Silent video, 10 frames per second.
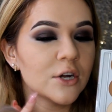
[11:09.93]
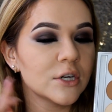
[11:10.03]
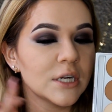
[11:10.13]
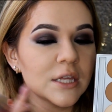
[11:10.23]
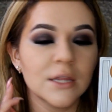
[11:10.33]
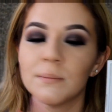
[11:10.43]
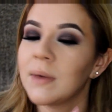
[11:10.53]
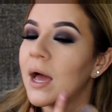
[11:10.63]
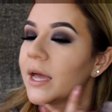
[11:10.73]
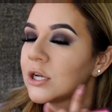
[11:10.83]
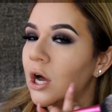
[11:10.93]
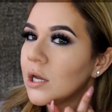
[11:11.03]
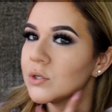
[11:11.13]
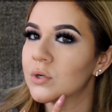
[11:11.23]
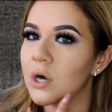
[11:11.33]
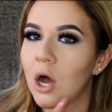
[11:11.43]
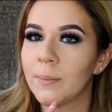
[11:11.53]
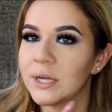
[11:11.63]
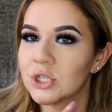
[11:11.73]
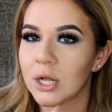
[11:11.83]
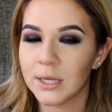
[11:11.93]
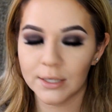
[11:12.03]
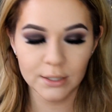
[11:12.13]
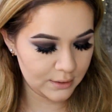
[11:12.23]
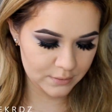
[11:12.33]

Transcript: underneath my contour on my jawline.